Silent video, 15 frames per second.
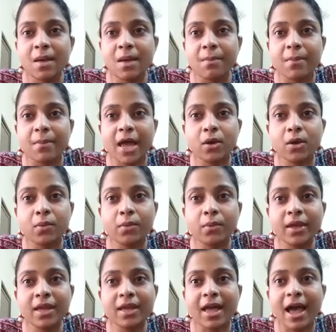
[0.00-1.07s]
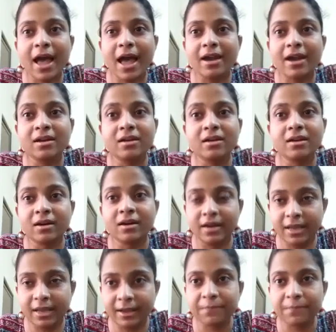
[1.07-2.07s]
by cooing and gurgling.